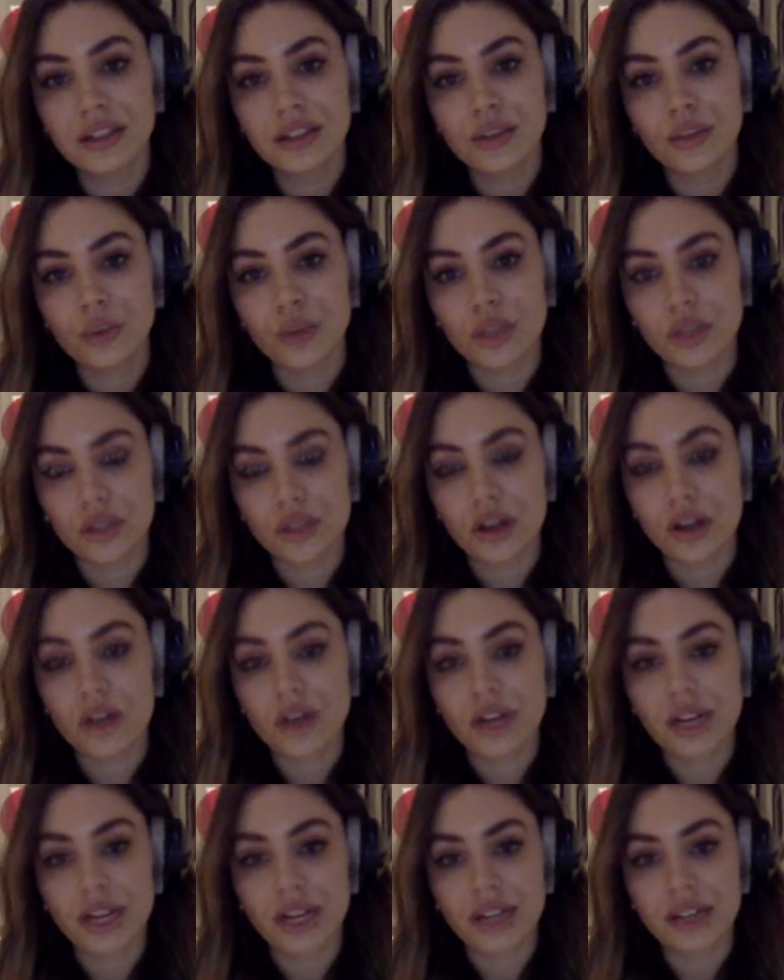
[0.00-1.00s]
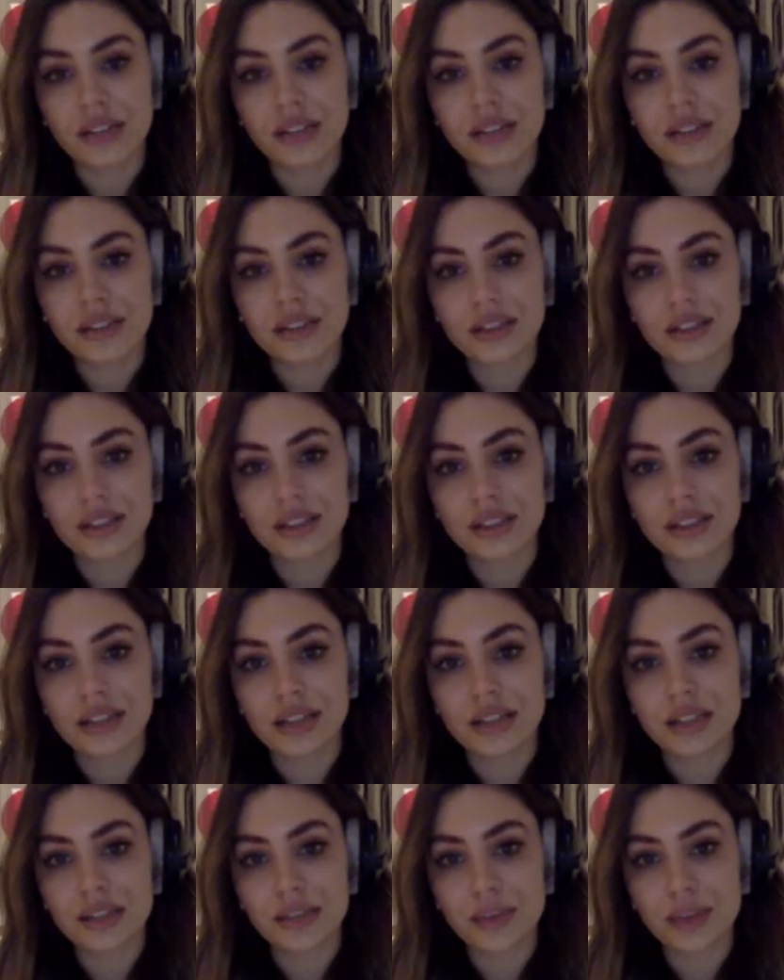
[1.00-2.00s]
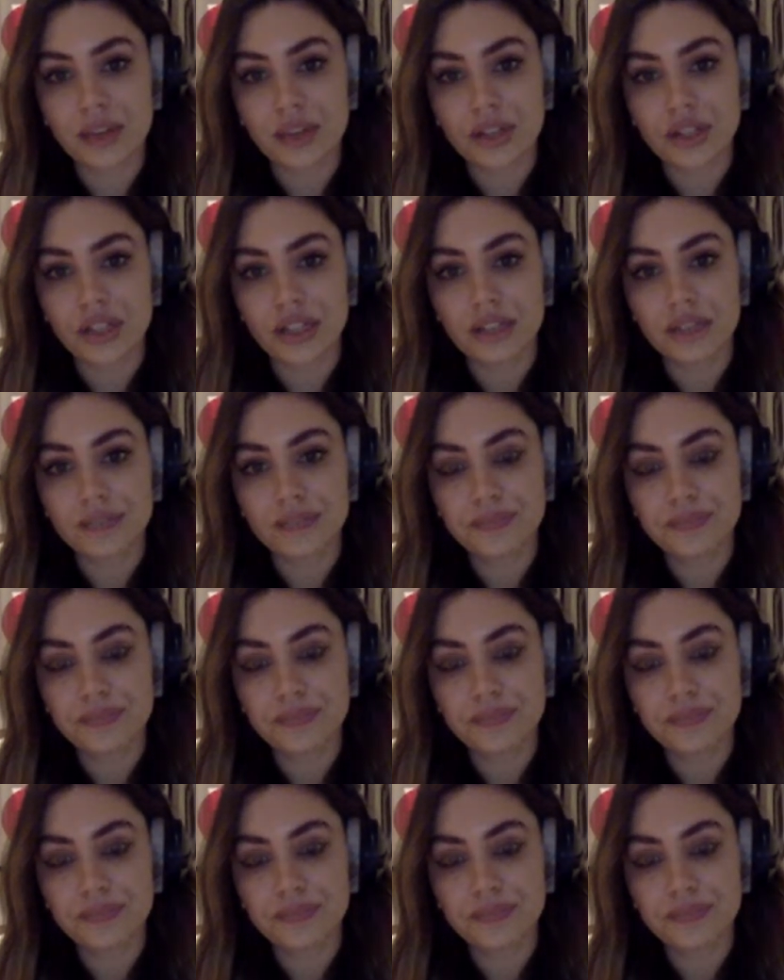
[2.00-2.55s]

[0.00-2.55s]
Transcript: what songwriting is these days, especially.